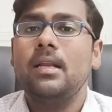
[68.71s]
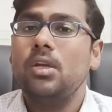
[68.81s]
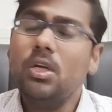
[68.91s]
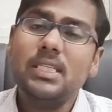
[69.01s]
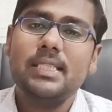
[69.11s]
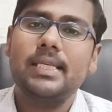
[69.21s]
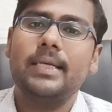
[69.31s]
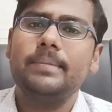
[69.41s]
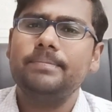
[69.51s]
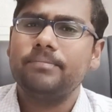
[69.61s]
Not just
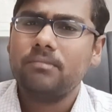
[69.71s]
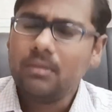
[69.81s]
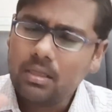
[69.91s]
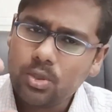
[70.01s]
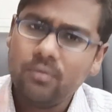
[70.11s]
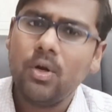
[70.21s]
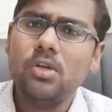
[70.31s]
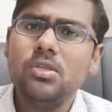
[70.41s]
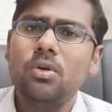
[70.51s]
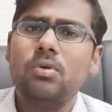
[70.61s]
that, you will
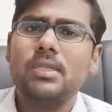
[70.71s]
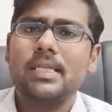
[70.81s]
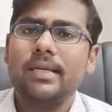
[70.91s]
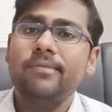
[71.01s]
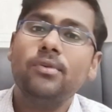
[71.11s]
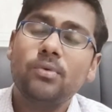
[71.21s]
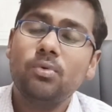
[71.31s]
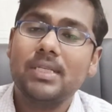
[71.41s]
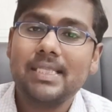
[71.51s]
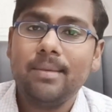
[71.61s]
also notice that if you
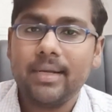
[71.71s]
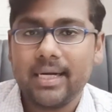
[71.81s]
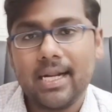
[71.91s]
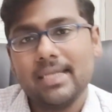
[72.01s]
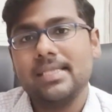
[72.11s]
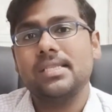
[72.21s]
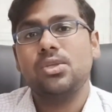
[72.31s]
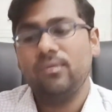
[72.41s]
do a semen analysis,